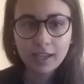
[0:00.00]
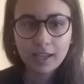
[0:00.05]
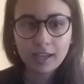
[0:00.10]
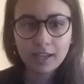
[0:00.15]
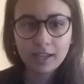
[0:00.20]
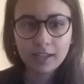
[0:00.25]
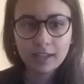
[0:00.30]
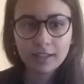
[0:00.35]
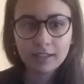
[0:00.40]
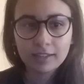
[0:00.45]

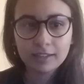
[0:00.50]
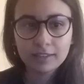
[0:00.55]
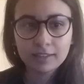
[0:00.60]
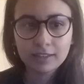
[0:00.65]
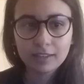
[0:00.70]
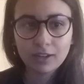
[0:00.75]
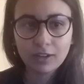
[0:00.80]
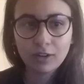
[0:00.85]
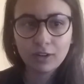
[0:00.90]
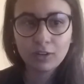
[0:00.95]

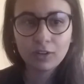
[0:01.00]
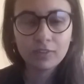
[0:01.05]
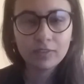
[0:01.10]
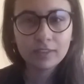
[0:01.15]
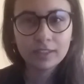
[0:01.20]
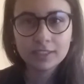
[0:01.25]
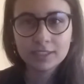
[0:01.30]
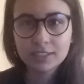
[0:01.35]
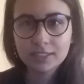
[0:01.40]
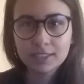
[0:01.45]
and all of
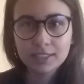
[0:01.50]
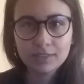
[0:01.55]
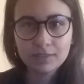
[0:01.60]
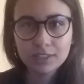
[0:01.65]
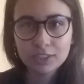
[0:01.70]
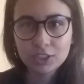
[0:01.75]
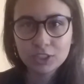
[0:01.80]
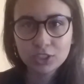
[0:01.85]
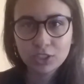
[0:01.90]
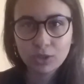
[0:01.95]
these
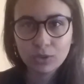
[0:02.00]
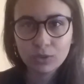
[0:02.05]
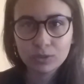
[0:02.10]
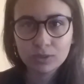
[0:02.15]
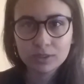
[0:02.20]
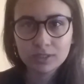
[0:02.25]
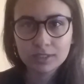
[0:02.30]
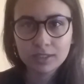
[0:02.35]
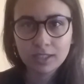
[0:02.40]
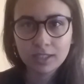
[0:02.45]
TV
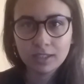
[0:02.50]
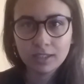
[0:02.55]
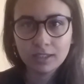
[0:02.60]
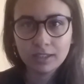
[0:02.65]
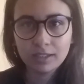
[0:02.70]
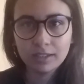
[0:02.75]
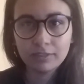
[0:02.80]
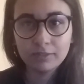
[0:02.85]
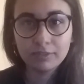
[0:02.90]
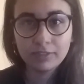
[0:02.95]
shows
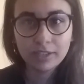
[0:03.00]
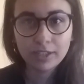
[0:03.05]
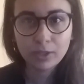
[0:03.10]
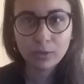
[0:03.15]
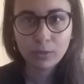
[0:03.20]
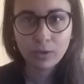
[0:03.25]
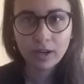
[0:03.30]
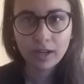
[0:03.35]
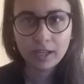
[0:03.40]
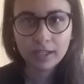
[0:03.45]
are very
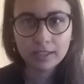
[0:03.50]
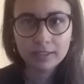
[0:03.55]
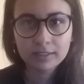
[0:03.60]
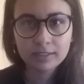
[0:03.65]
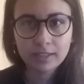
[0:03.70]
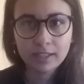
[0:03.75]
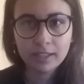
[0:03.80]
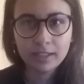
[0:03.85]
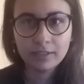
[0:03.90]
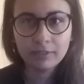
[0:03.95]

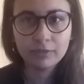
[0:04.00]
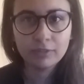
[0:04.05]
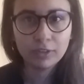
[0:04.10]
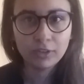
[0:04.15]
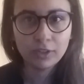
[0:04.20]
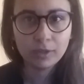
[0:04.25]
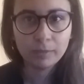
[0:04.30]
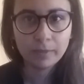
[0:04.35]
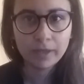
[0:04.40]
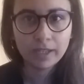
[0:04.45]
white and
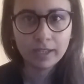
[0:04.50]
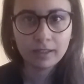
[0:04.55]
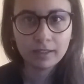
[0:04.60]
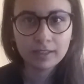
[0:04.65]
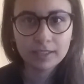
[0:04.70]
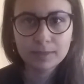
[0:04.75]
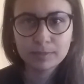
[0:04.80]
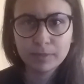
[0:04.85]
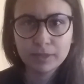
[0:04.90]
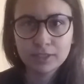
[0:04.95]
very male,
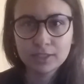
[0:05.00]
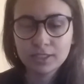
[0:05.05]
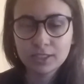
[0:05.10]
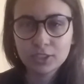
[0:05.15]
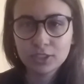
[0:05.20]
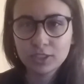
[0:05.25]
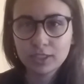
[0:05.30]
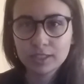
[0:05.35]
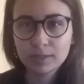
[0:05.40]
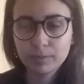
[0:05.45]

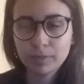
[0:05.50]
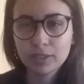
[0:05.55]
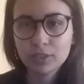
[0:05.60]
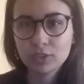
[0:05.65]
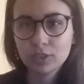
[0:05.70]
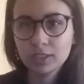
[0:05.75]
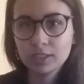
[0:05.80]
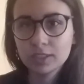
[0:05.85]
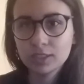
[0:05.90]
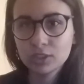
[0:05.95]

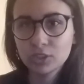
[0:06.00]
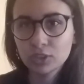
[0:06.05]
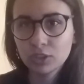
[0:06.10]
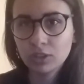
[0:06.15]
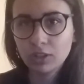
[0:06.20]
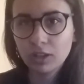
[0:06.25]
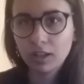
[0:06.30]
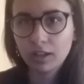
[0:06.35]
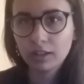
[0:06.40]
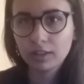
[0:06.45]
especially
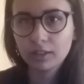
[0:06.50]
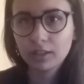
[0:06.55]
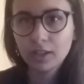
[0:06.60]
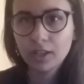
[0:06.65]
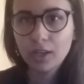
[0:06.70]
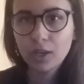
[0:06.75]
Sherlock,